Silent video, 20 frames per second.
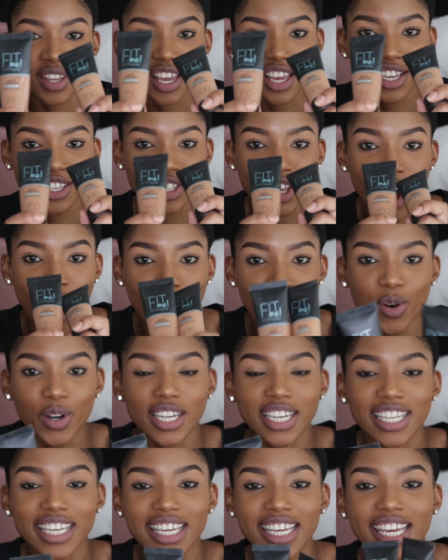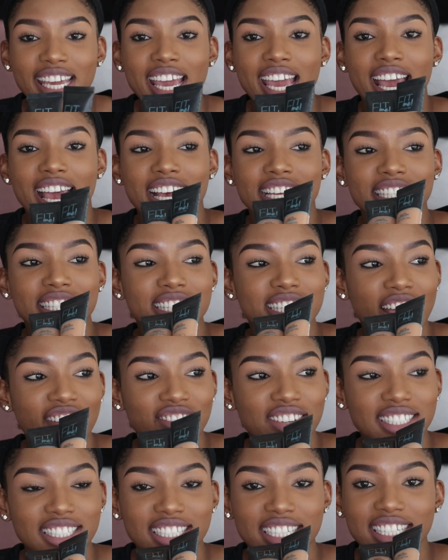is only
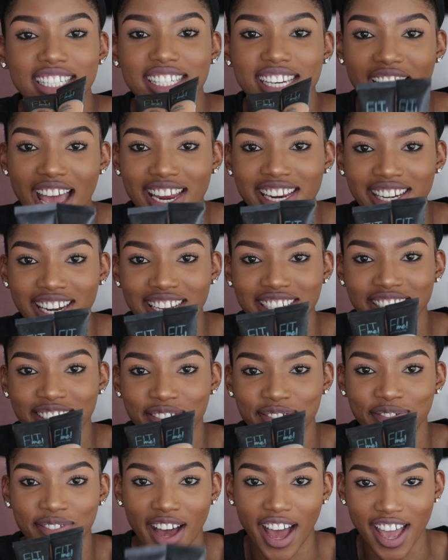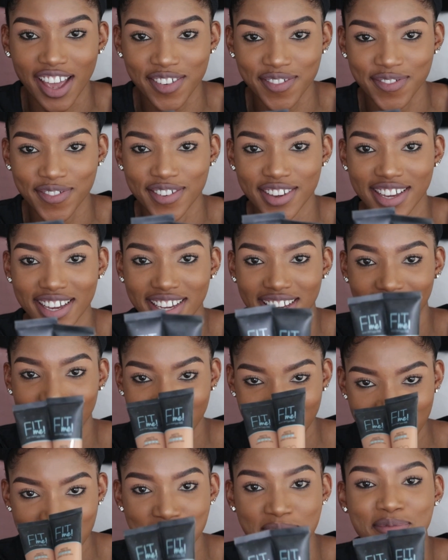$79.95
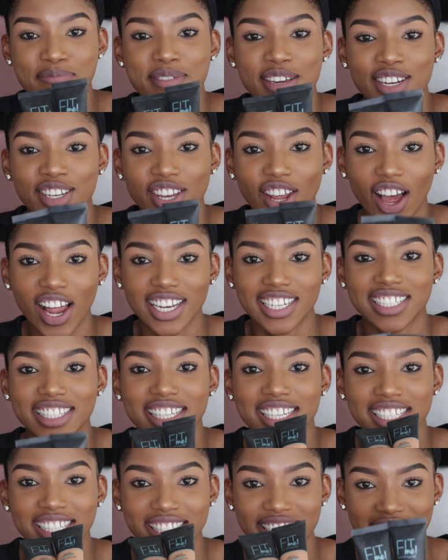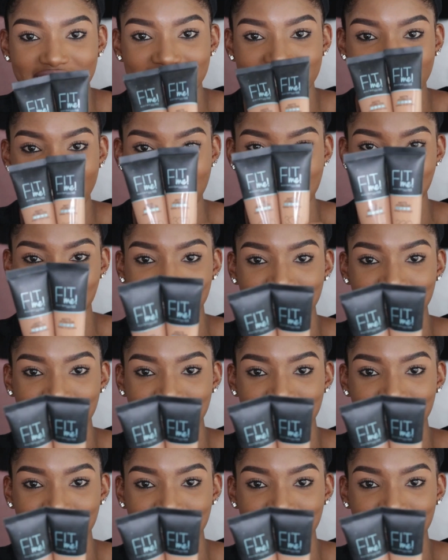Namibian dollars in discount.